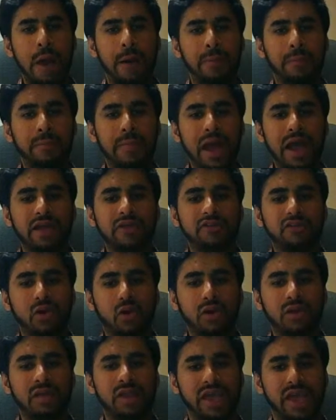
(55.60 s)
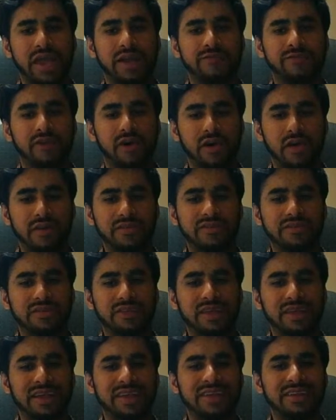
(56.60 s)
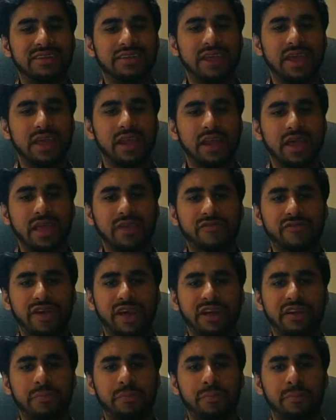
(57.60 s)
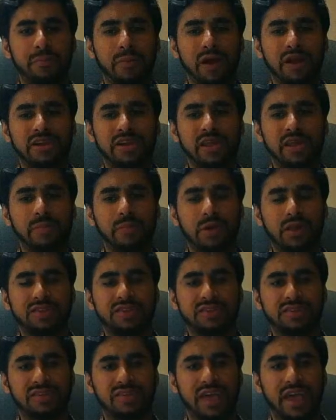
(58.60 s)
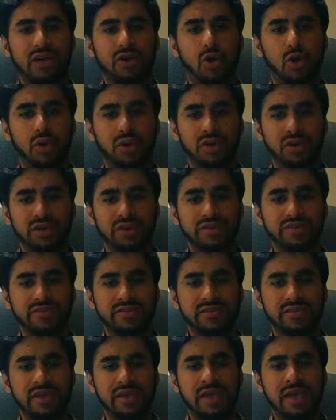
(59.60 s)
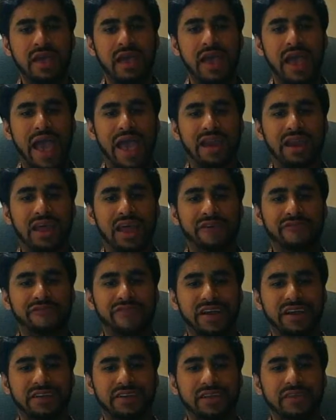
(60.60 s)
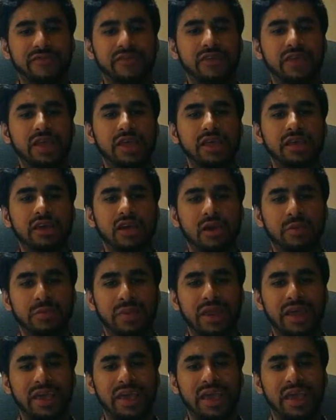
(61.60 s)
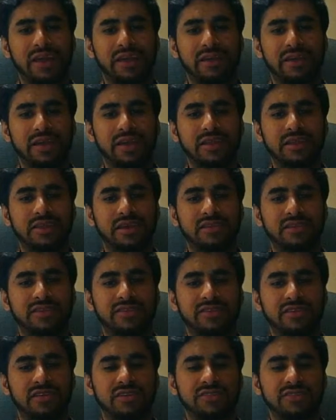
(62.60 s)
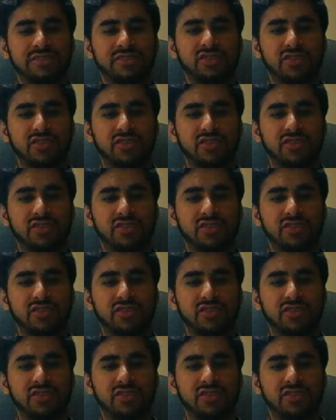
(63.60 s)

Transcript: My role involves dealing with multiple stakeholders and effectively communicating the results to